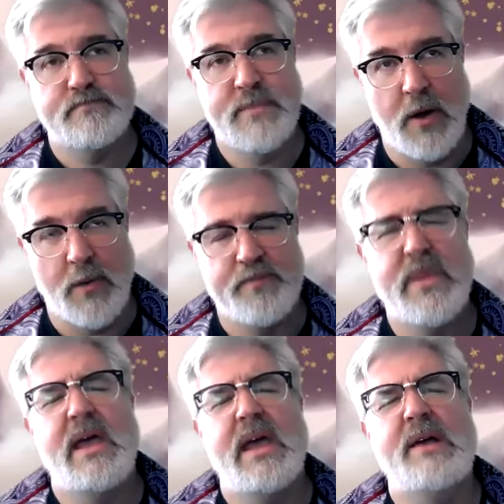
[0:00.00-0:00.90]
No,
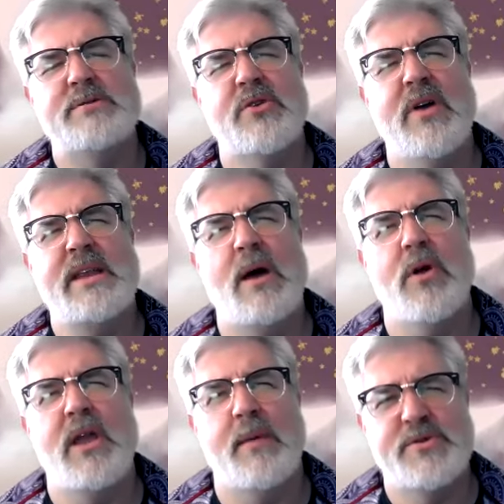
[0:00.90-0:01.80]
it was a great
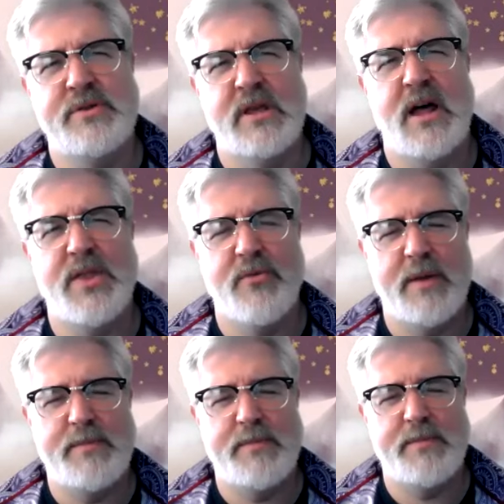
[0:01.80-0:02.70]
networking opportunity. A lot of the right
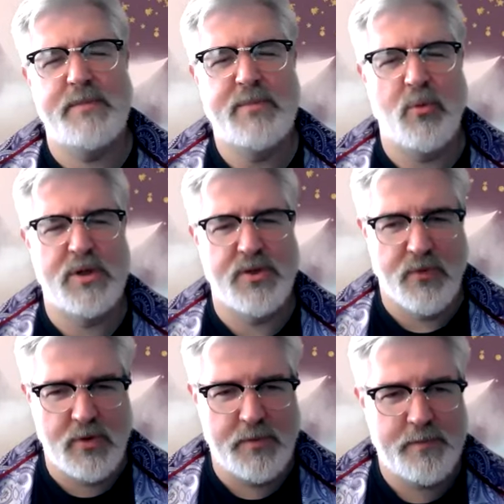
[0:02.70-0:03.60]
people were in the
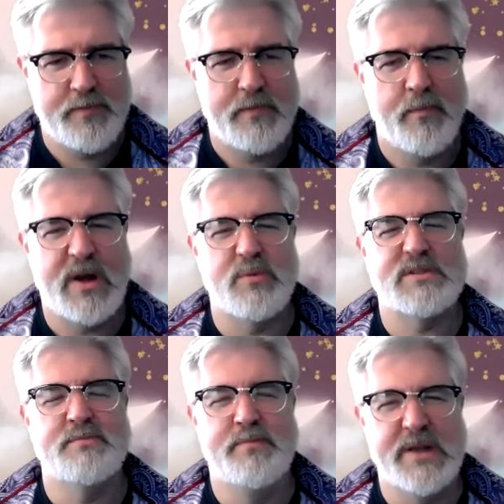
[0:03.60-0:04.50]
room, but it was
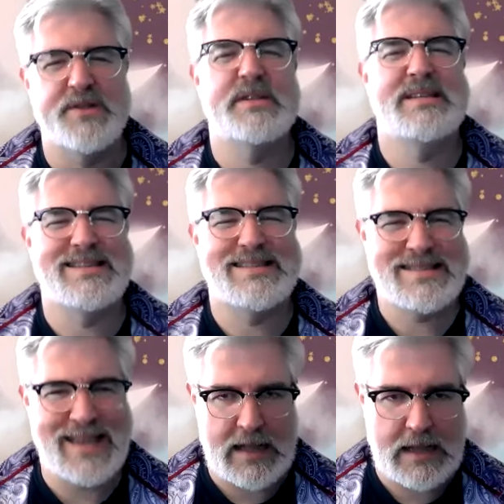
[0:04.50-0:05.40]
built to
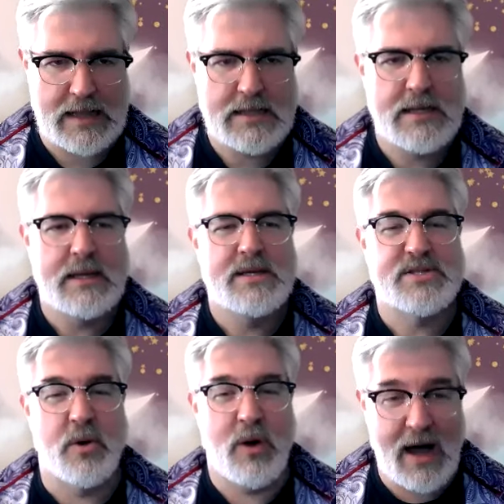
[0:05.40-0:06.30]
sell
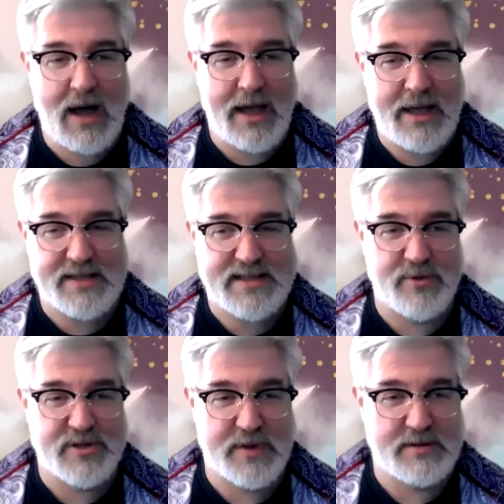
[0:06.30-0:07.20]
so I, as someone
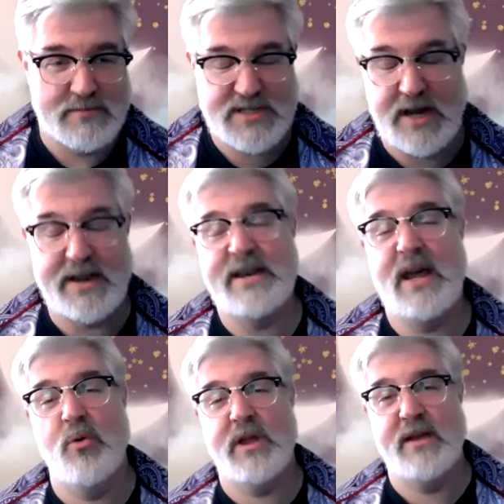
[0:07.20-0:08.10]
who's been studying
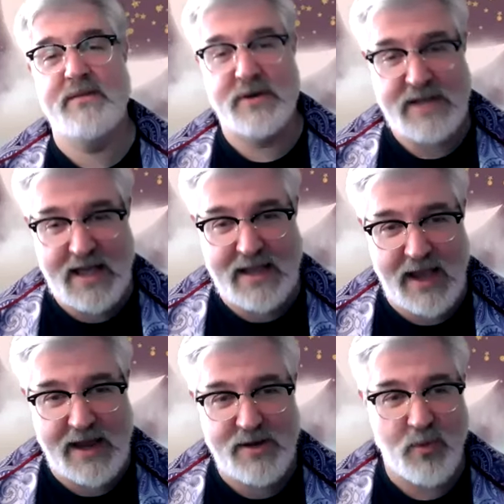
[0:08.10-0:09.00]
networking for a
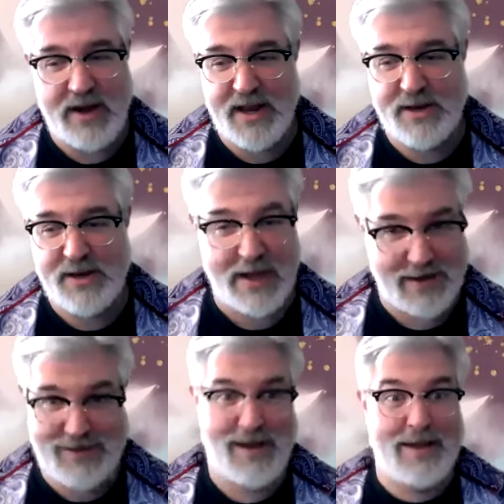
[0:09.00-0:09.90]
decade, went in and was like,
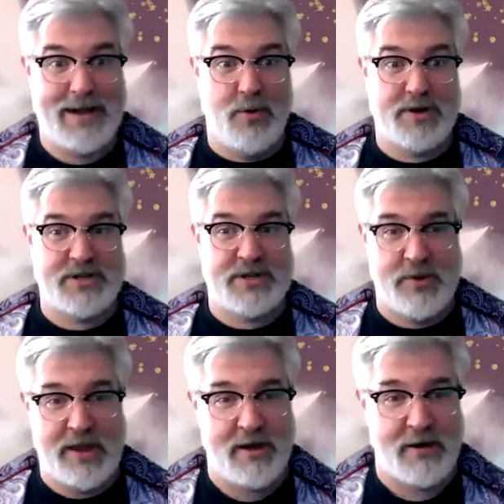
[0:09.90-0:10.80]
I know what to do
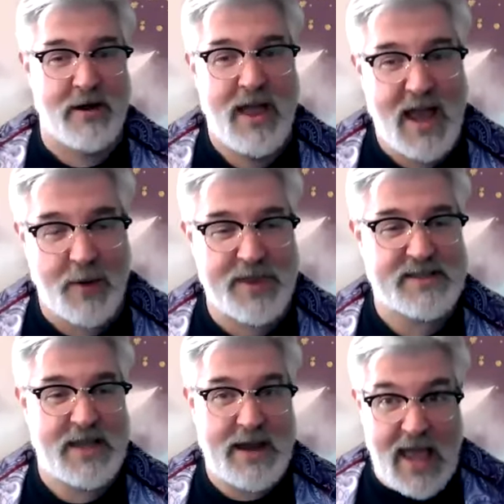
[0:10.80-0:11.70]
here. And when they
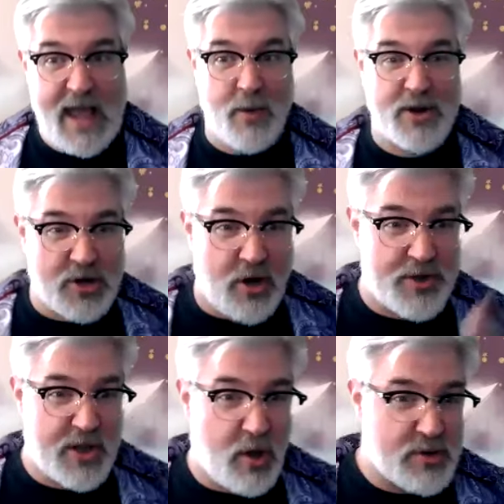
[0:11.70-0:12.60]
said, Hey, I want you all
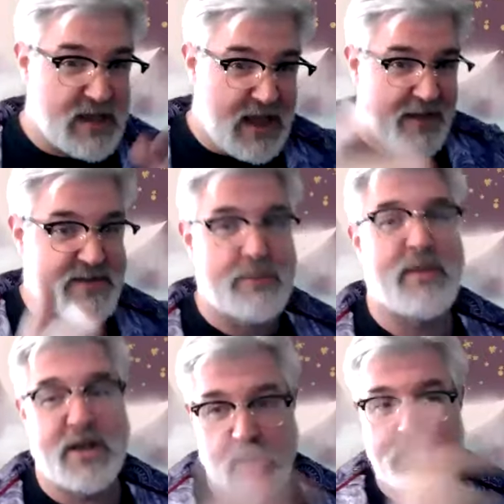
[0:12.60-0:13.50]
to go to the left, I'm
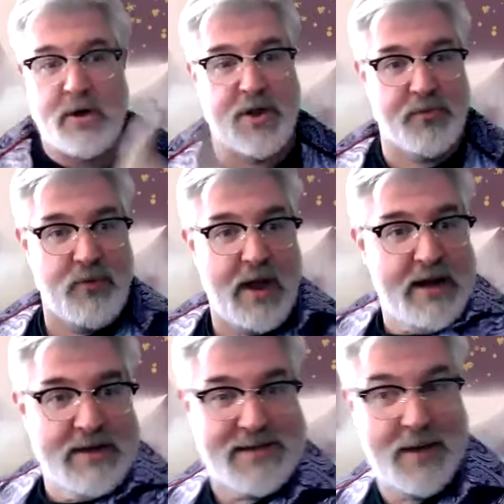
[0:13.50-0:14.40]
like, cool, I'm going to the right
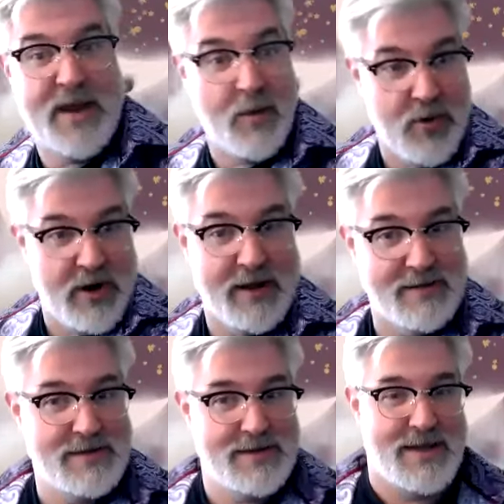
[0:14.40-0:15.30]
because I'm networking.
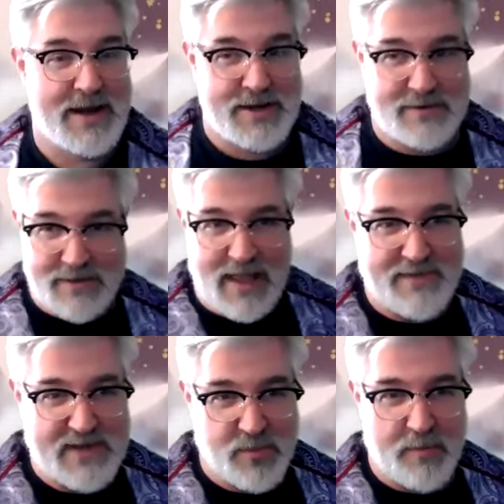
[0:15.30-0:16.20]
And
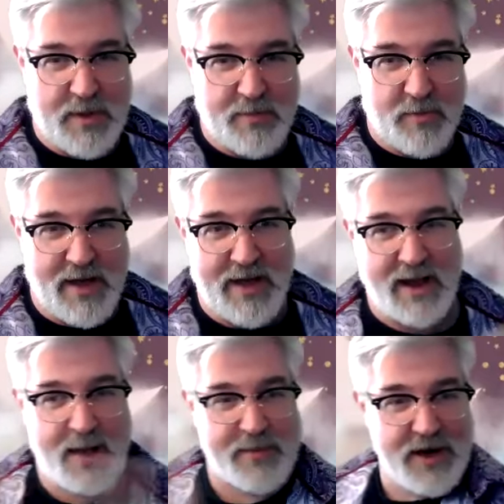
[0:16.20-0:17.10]
left is where people are buying.
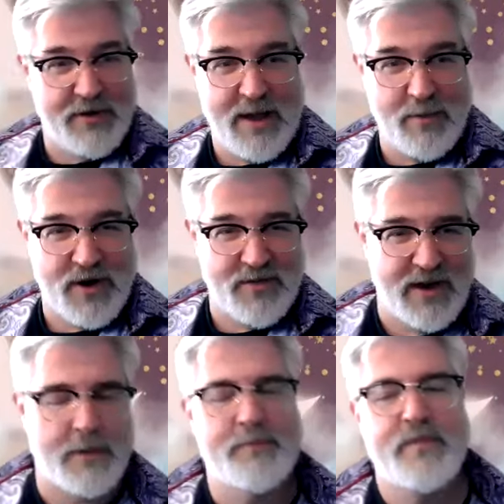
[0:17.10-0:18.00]
I'm gonna go network over
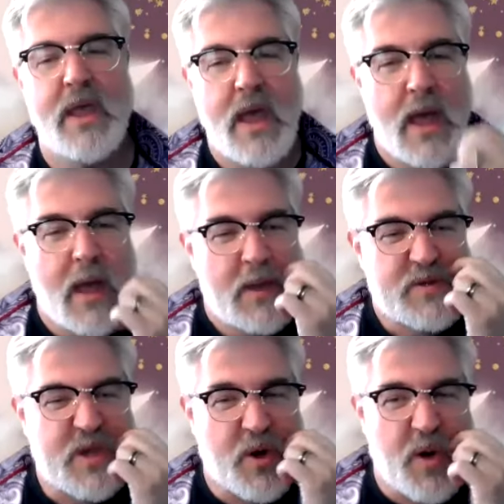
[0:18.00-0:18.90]
here.
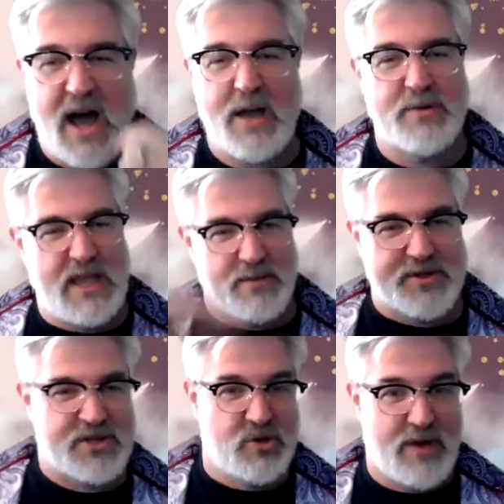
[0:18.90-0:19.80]
So I was able to
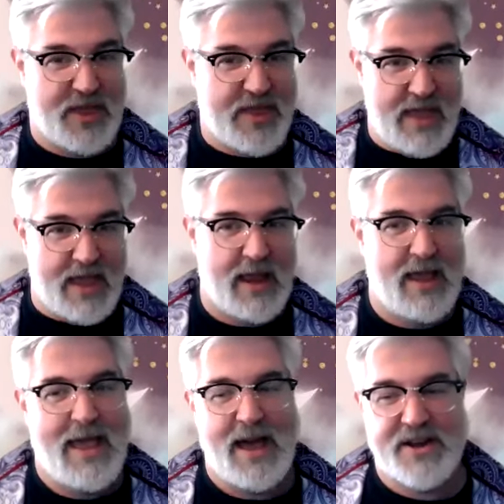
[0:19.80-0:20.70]
just do my thing. And
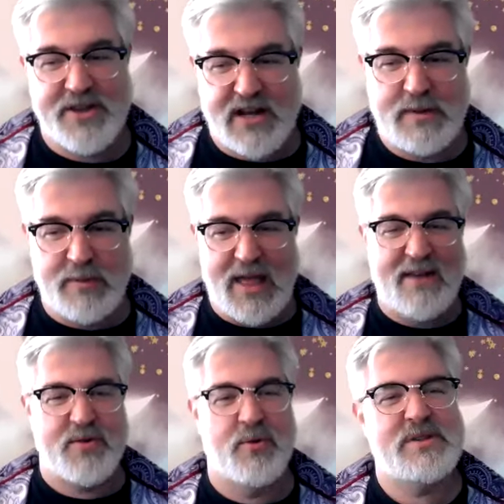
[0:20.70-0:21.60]
I talked to people
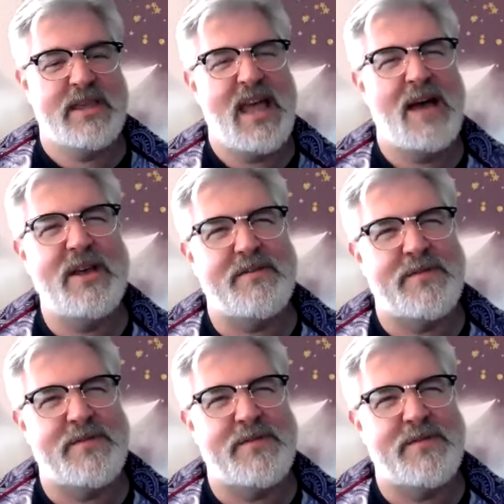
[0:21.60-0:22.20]
afterwards, like, yeah, I made a